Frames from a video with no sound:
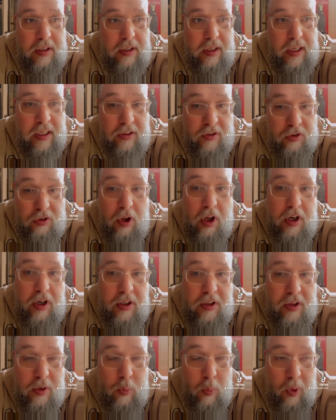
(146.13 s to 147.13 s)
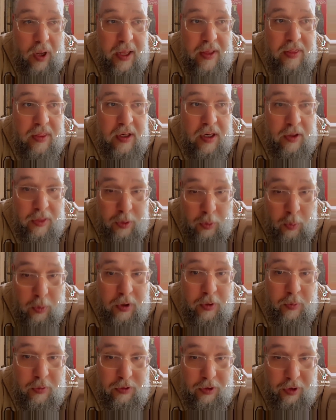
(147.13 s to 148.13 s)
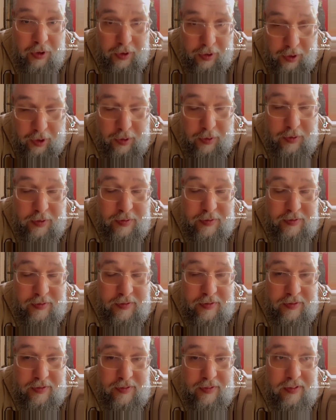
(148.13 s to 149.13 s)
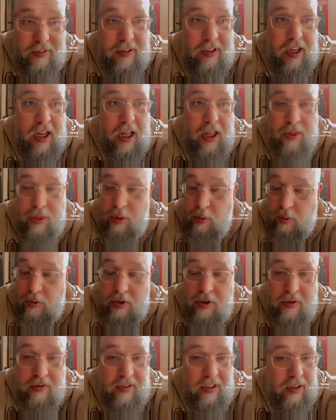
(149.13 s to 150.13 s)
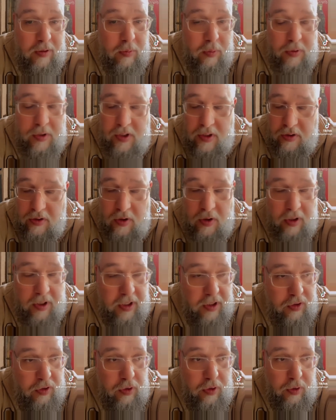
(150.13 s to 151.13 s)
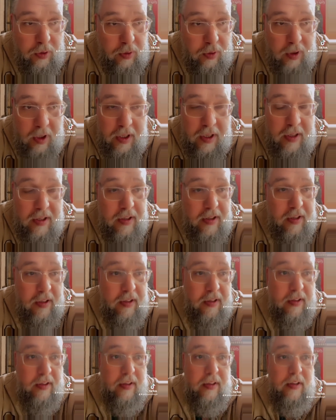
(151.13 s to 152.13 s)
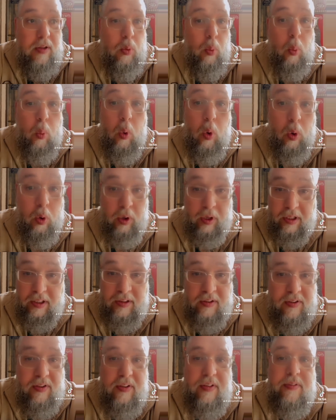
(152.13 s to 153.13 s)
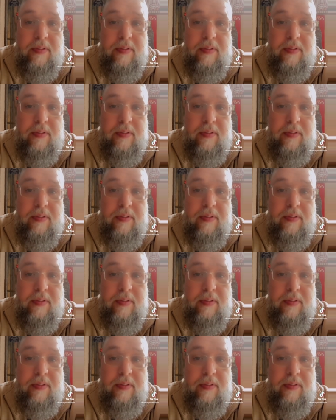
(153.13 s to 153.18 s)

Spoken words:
It started the way that I thought it was going to go. I thought New Zealand were just going to walk it.